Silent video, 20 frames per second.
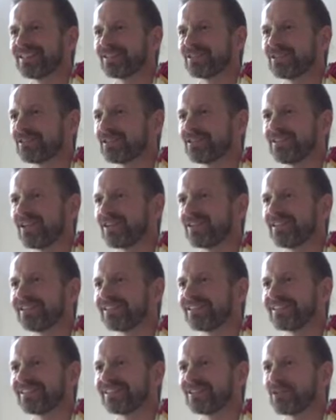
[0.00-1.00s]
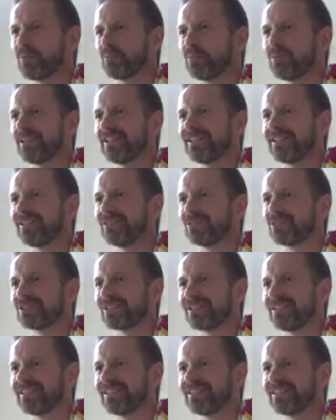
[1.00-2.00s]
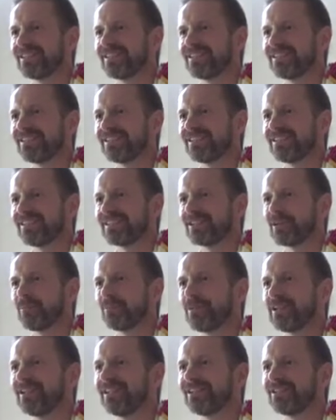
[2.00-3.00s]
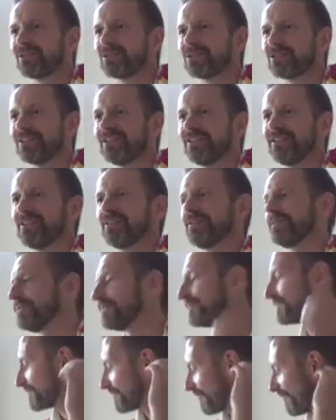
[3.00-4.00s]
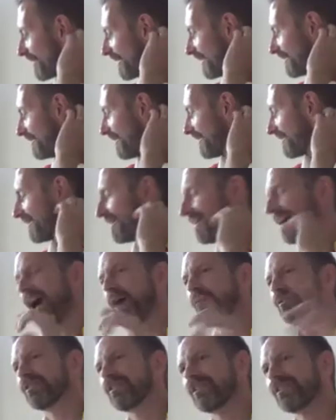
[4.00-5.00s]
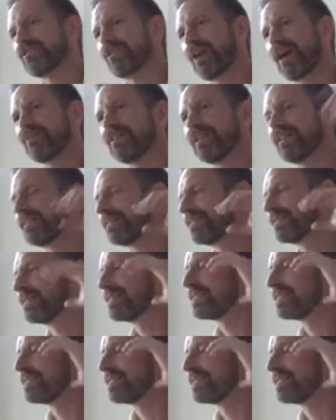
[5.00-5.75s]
It's another complete illusion. Complete illusion. And I was just traveling